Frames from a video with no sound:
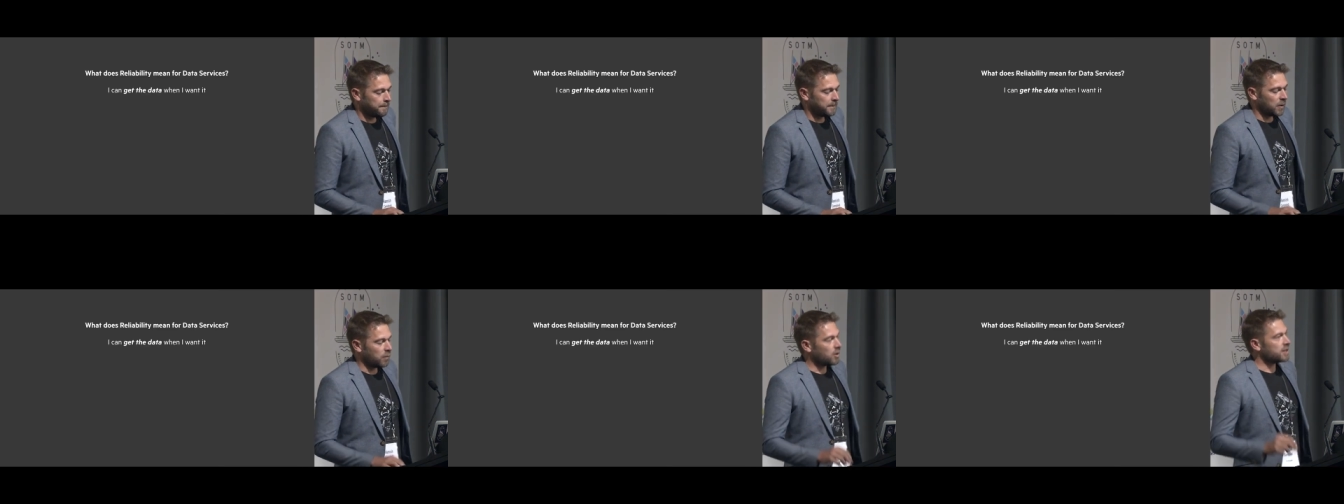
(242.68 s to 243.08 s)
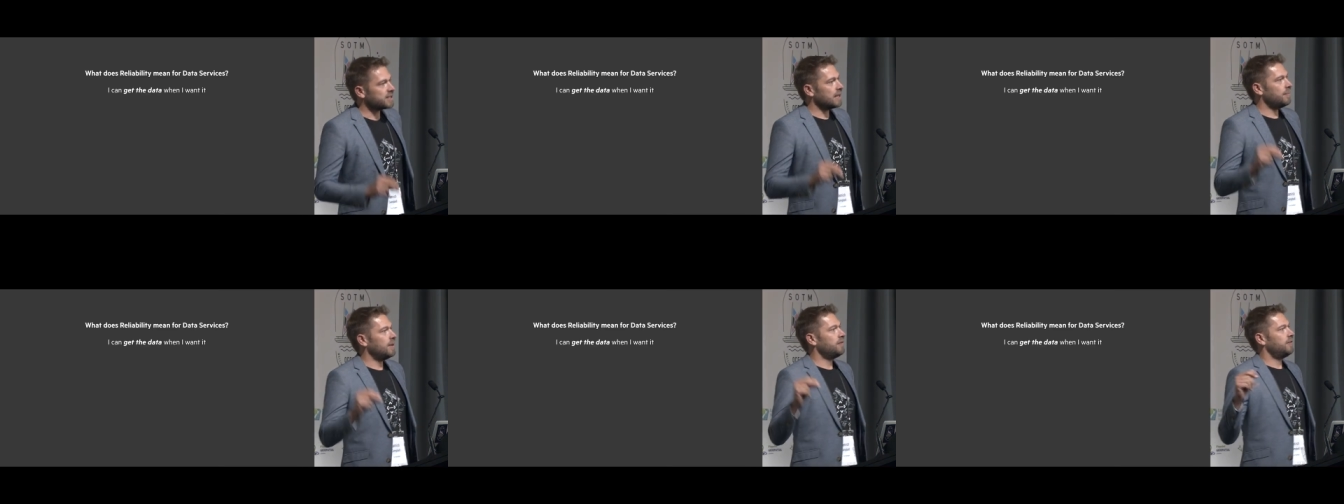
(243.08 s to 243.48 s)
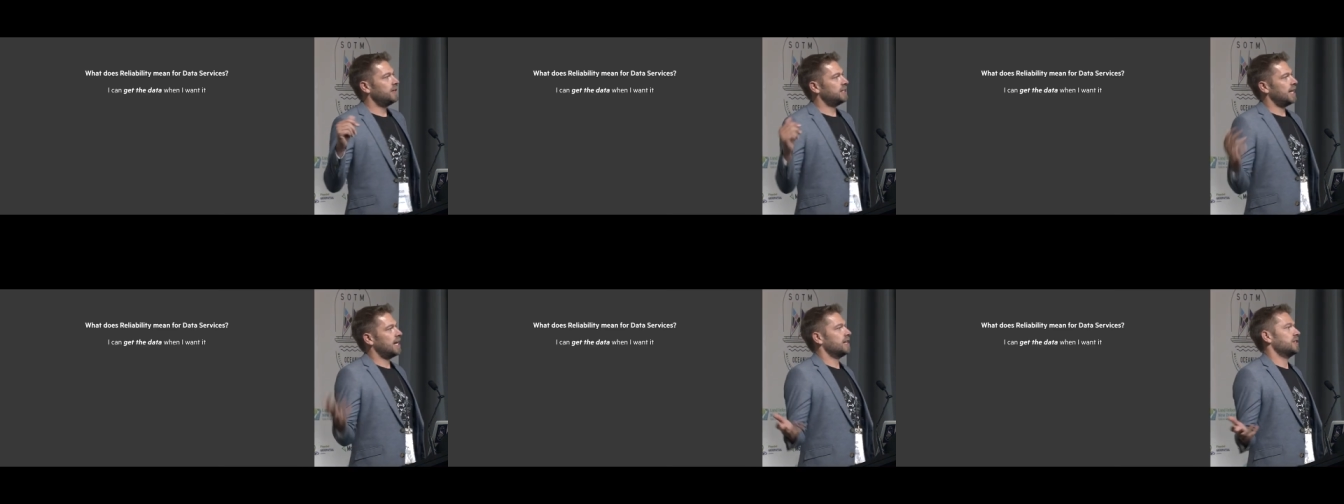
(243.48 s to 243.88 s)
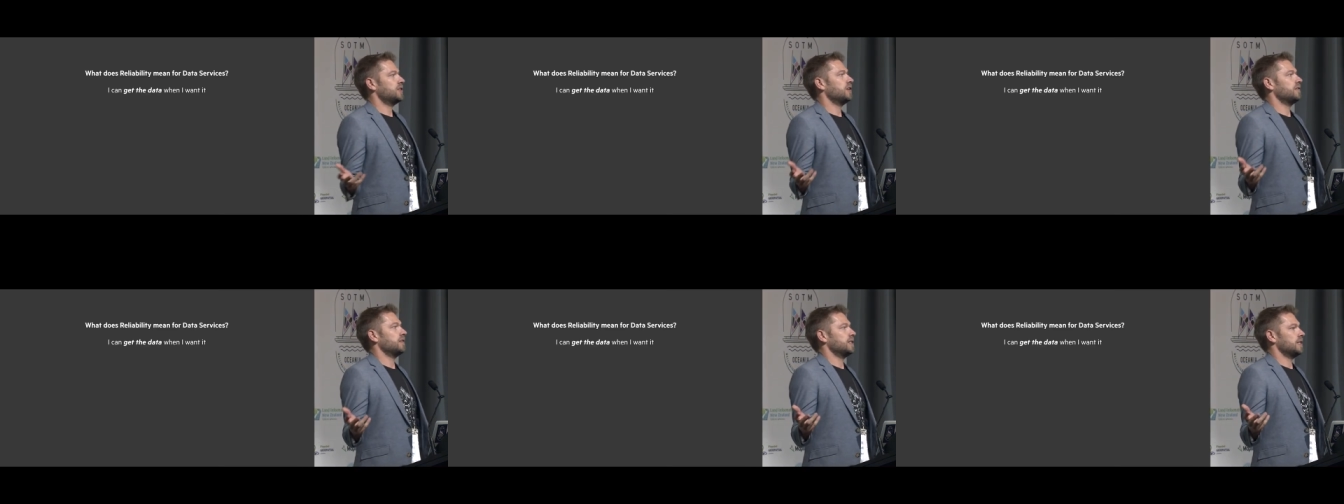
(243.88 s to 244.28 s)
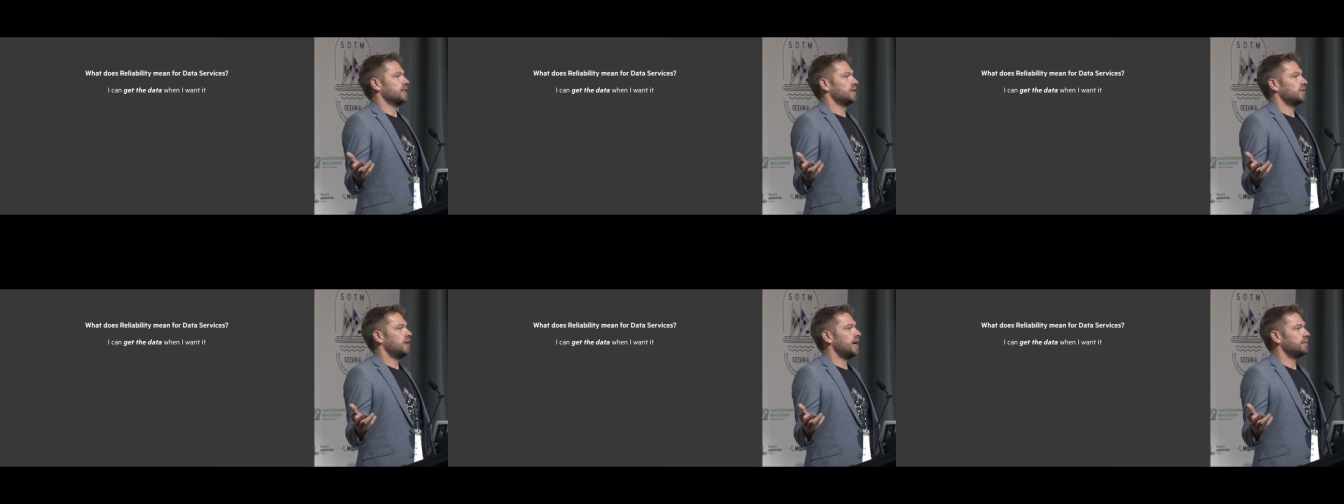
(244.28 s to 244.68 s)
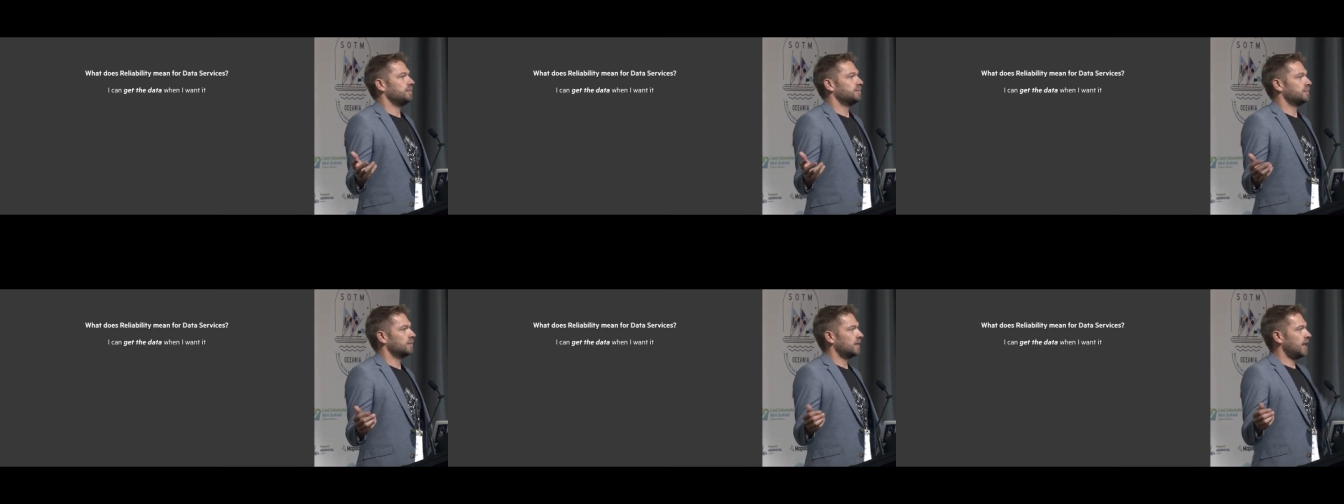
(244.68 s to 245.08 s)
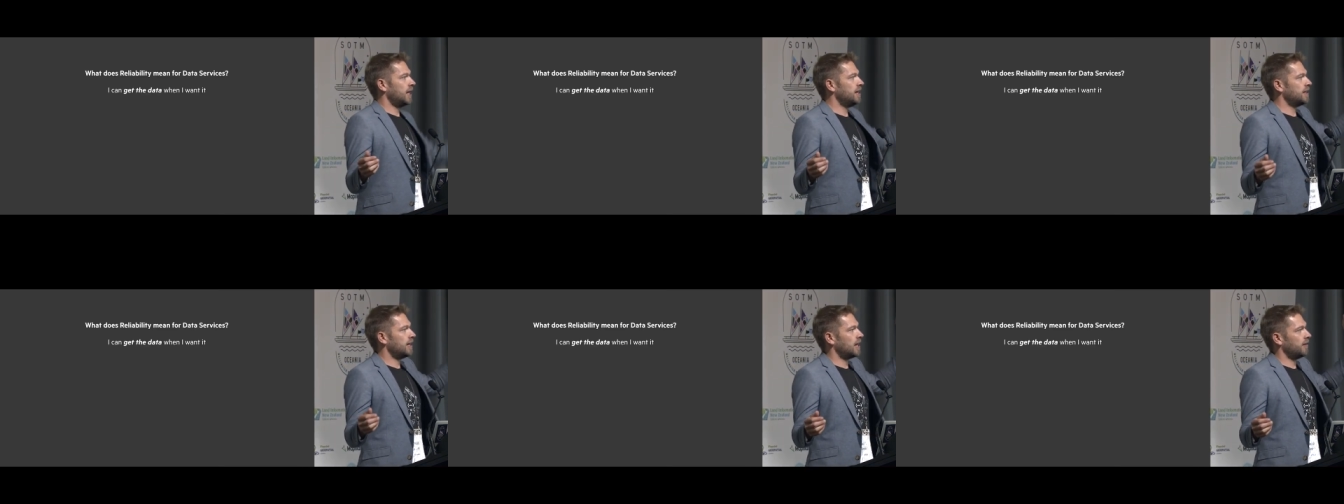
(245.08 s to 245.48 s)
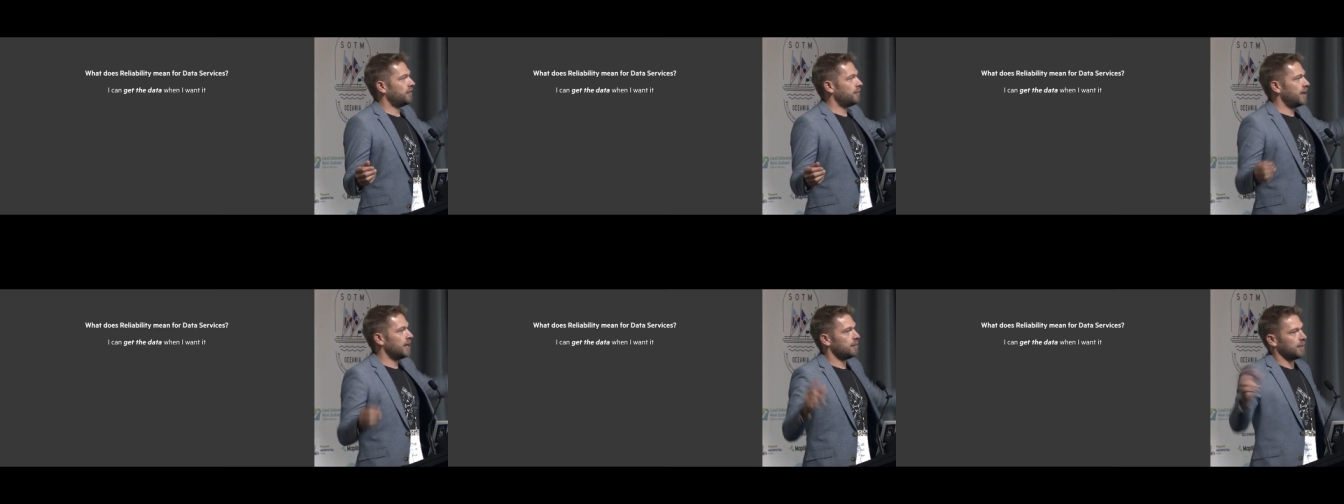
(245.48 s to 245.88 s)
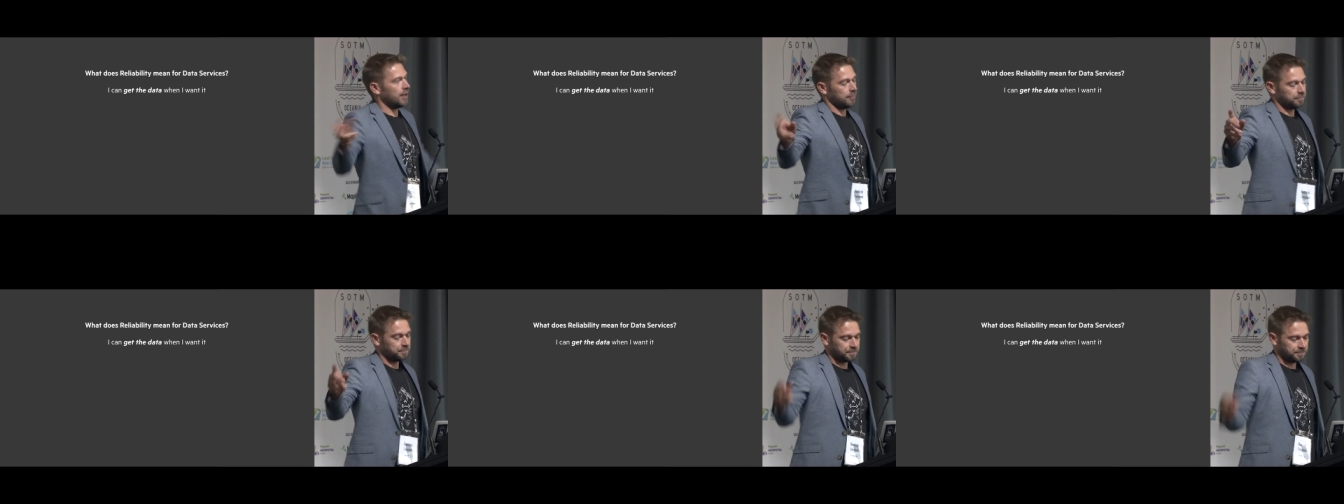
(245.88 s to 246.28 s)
but what does that mean for data services, right? Getting data from A to B.